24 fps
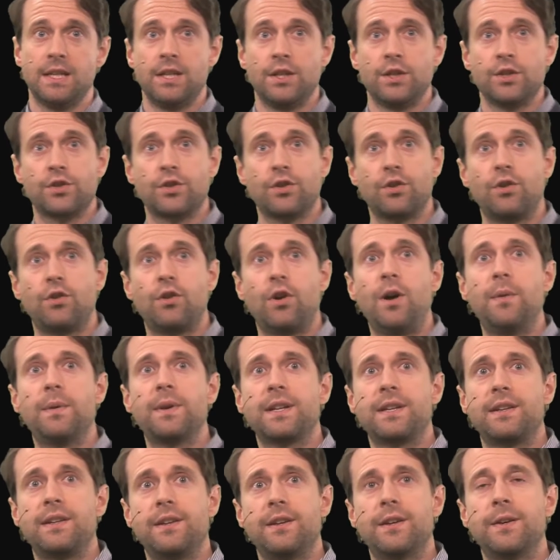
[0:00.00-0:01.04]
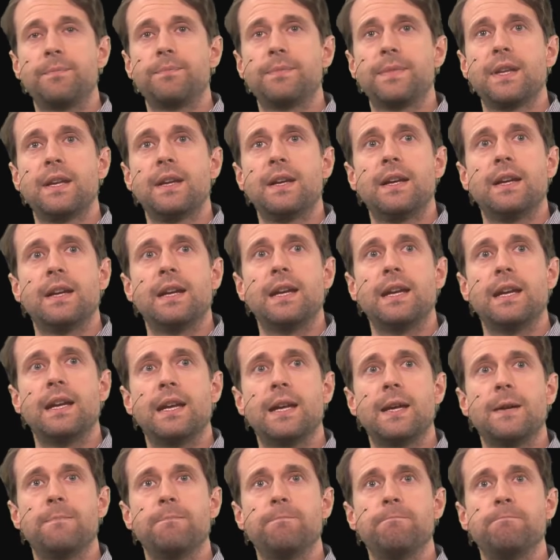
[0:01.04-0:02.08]
So over here,
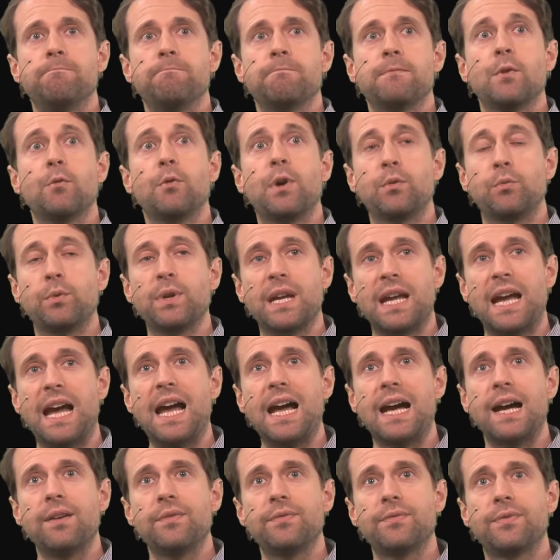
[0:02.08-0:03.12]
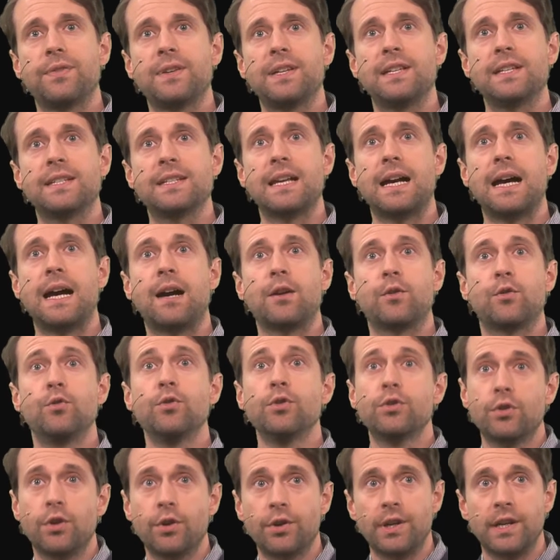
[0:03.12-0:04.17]
what we have is a
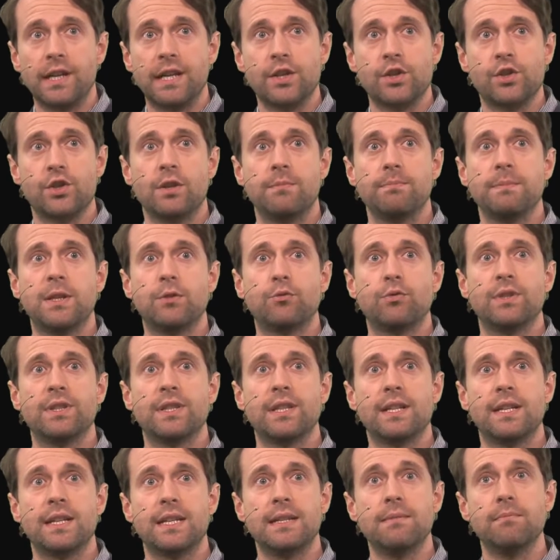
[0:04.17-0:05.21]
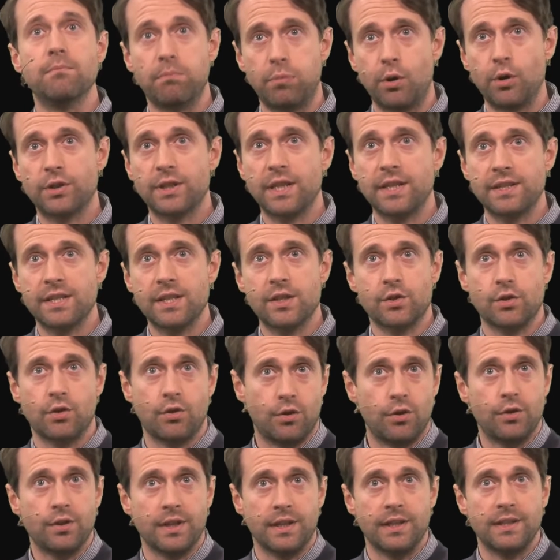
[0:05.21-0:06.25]
good correlation between the importance
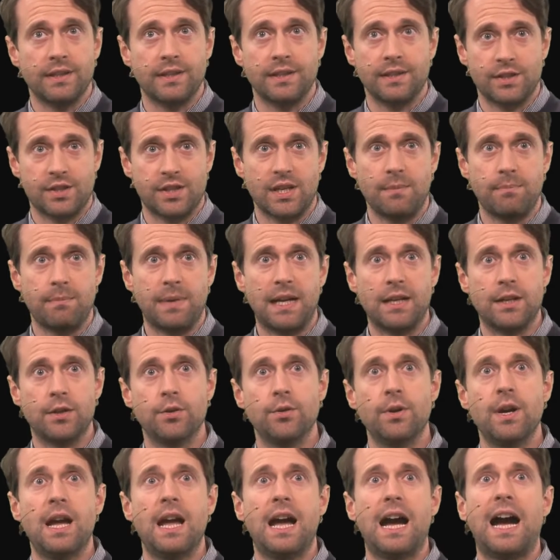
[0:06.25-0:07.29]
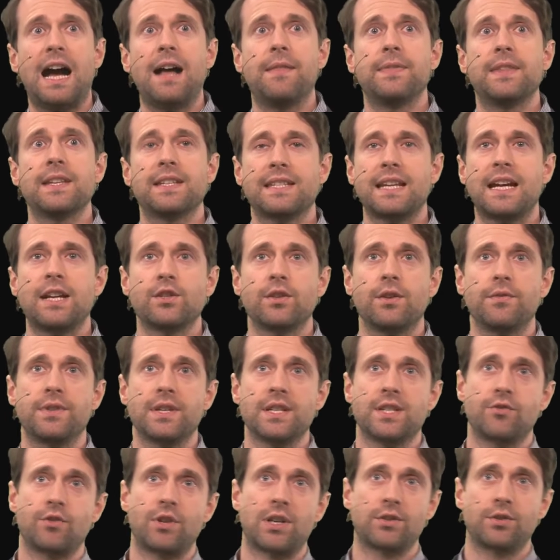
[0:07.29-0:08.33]
score and the SHAP value and the size of
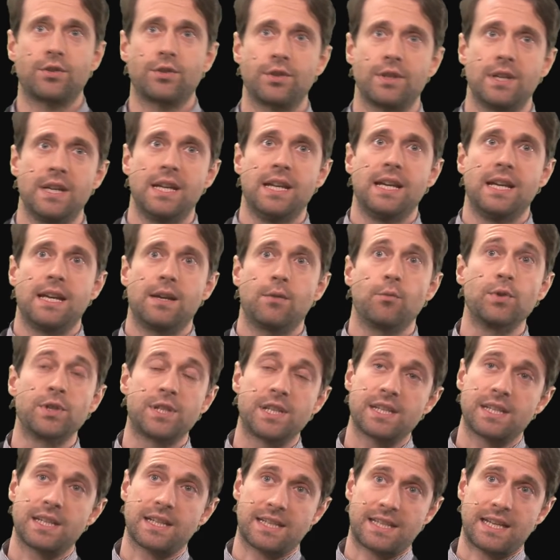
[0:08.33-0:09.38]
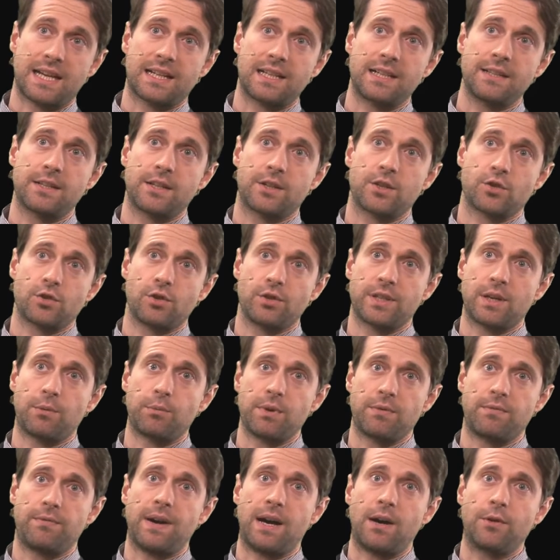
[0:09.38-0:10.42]
the structure, which is exactly the result that
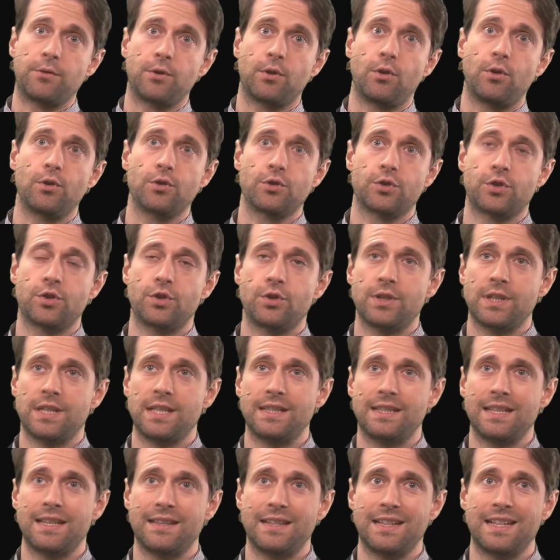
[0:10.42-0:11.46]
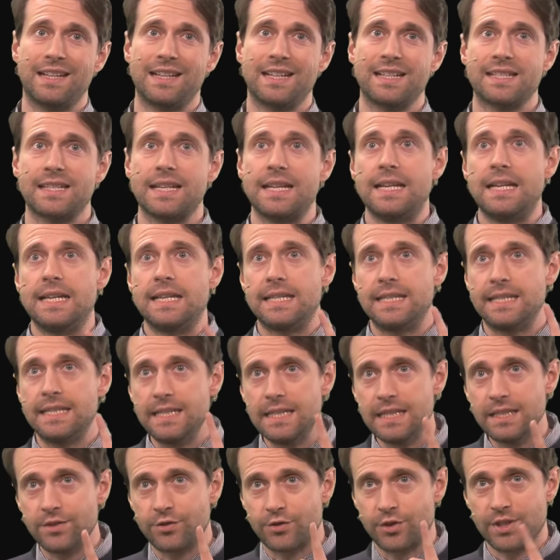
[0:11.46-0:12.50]
we found also in the DNS.
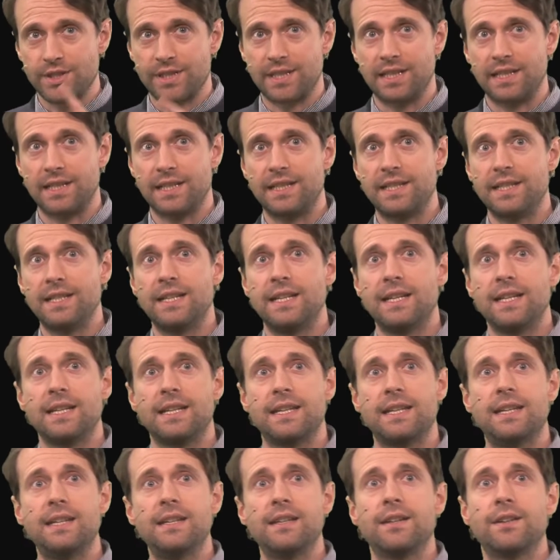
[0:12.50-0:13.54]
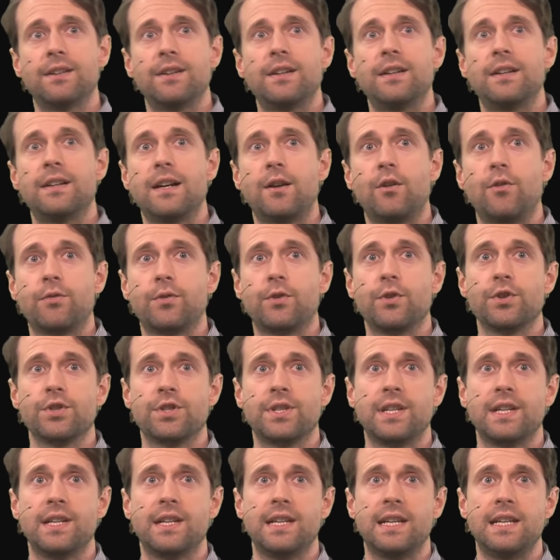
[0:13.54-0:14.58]
Interestingly, here, of course,
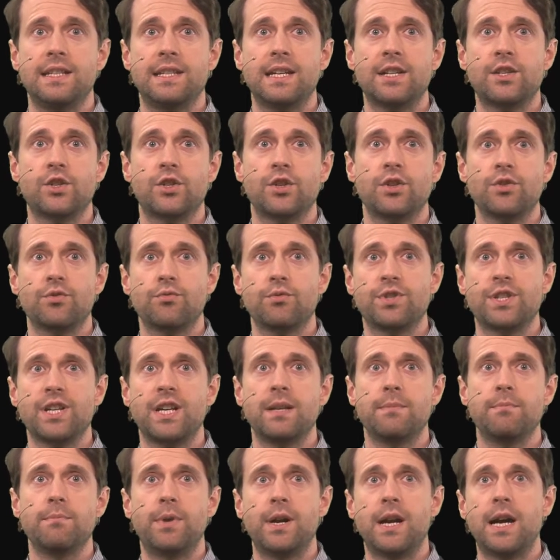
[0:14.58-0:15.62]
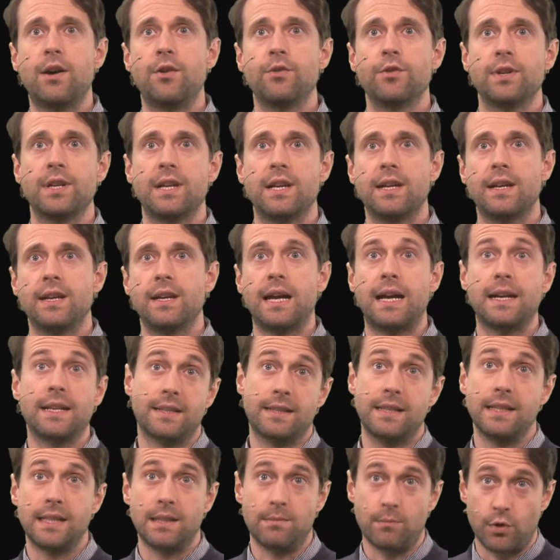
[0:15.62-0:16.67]
the ejections, which are in brown, are
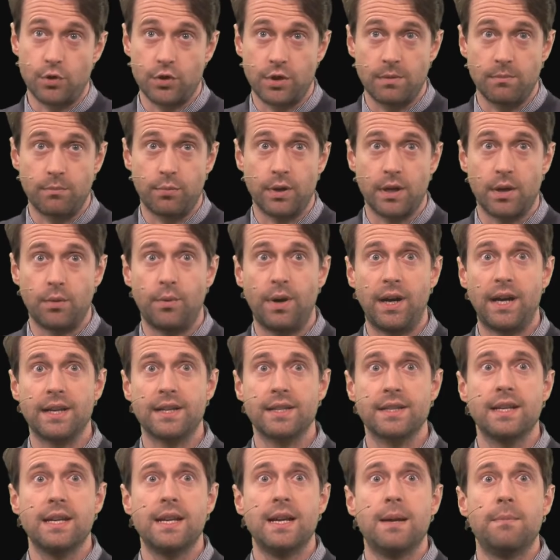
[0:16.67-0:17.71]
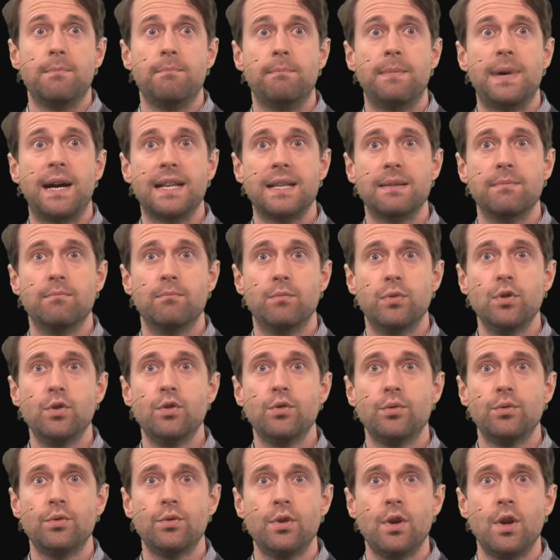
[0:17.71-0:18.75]
still the most important ones, but in
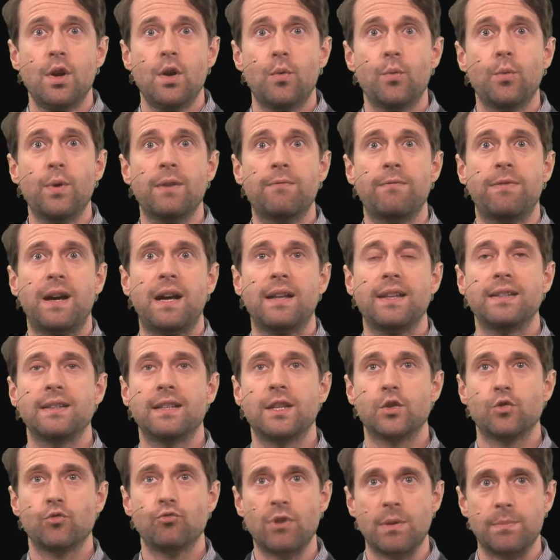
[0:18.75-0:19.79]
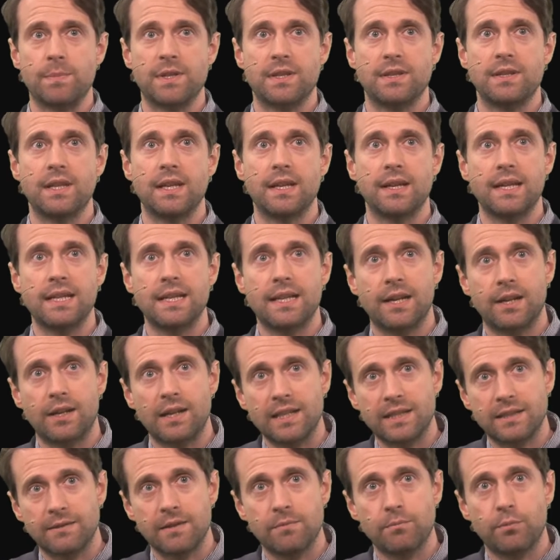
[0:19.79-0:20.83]
blue, we find the sweeps. The
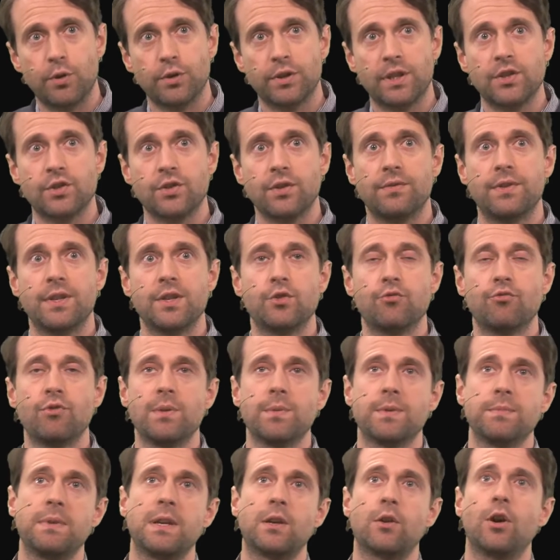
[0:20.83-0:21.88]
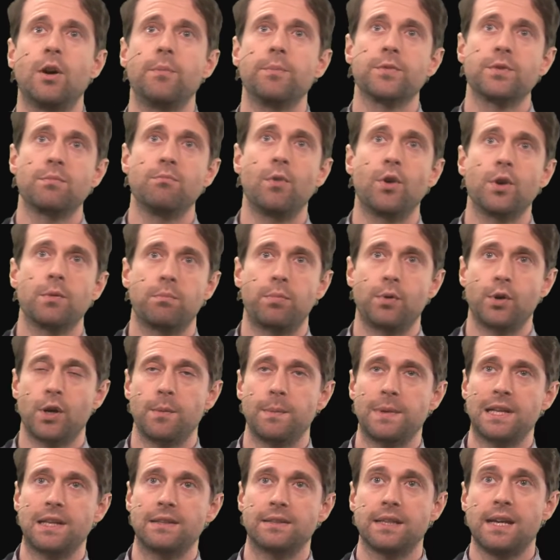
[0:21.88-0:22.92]
relative importance of the sweeps becomes more
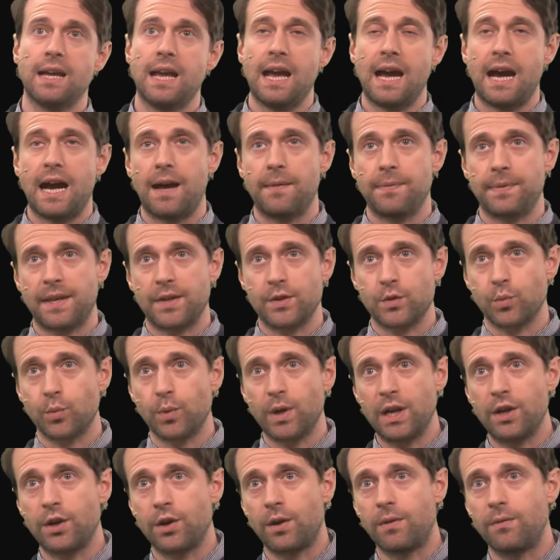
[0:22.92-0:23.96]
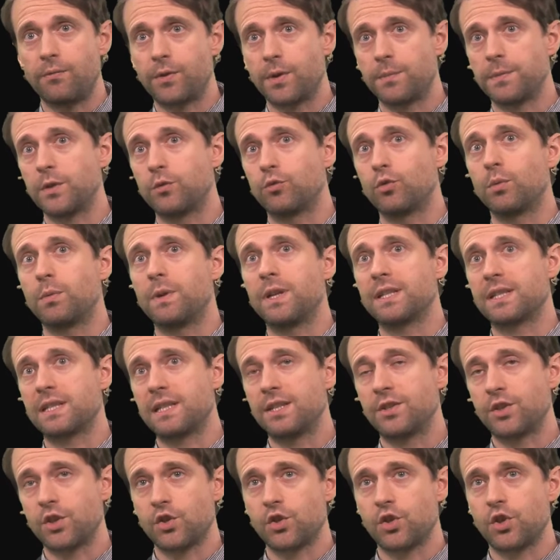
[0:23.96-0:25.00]
prominent, and that's well known from the turbulence
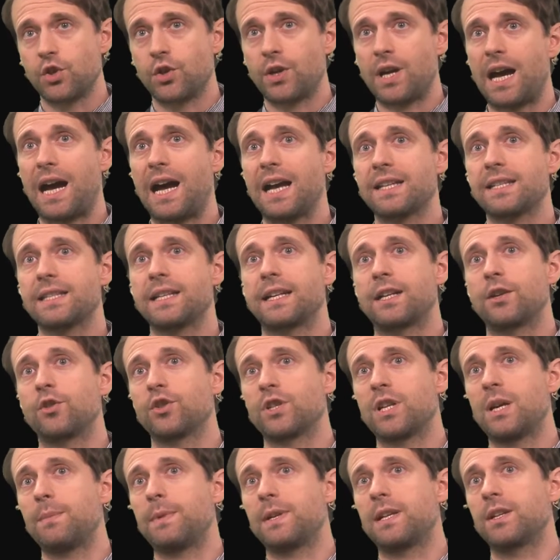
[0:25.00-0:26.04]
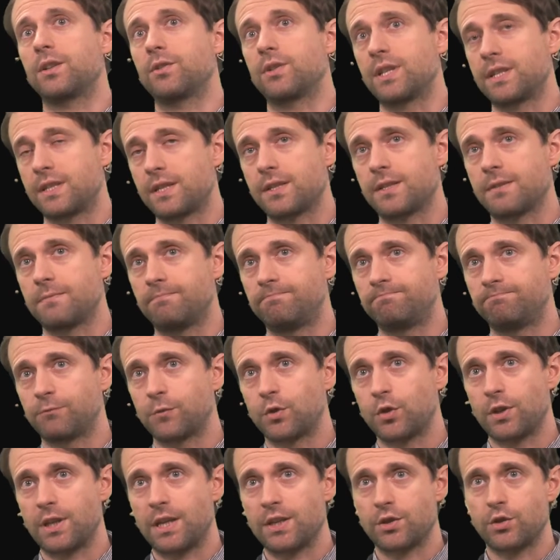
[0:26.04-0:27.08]
literature as the Reynolds number increases.
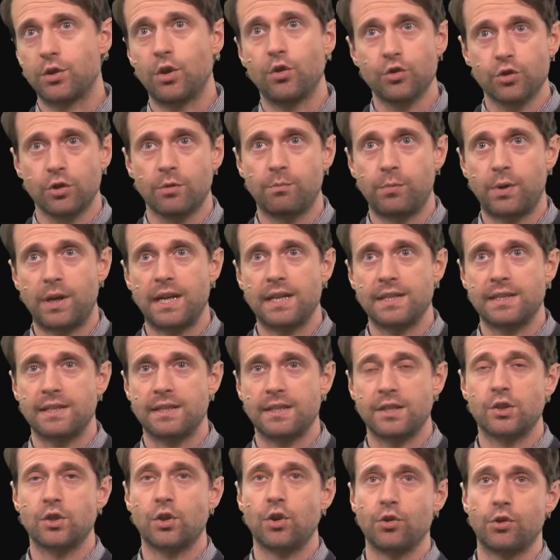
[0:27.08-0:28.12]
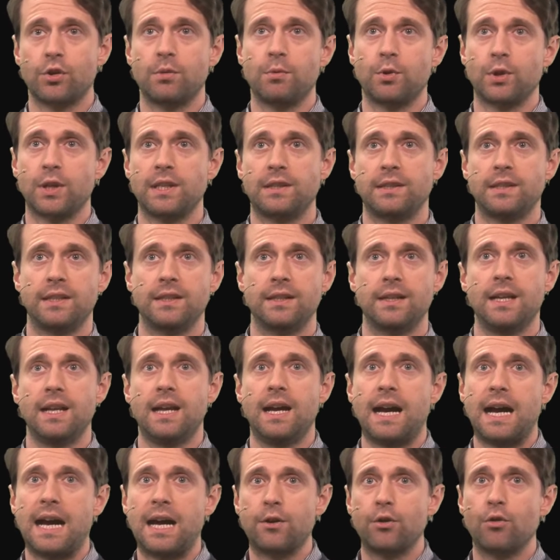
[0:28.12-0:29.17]
So that's no surprise, this is corroborating
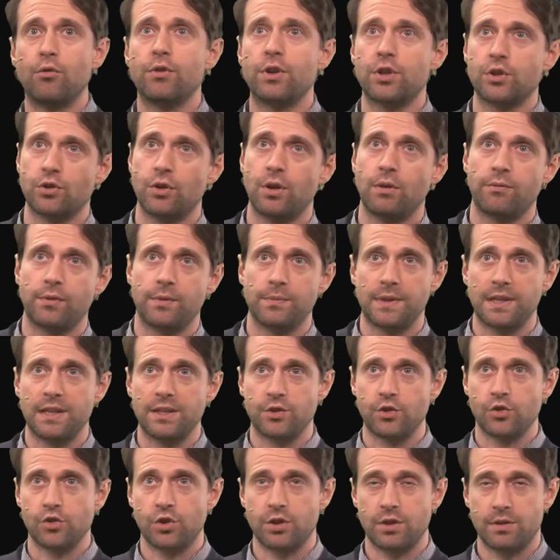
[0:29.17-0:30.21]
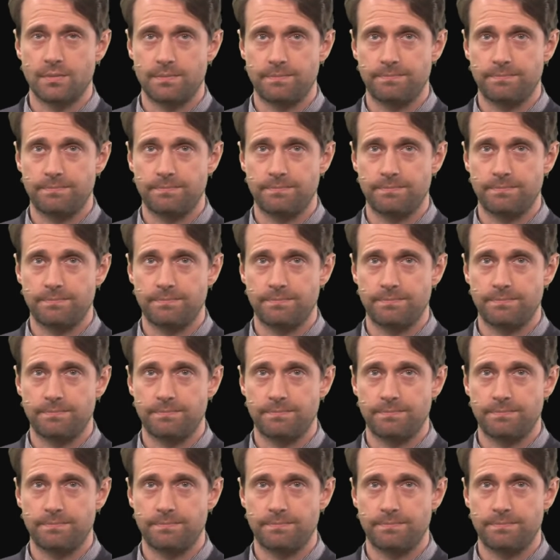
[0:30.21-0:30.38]
a known result from the literature.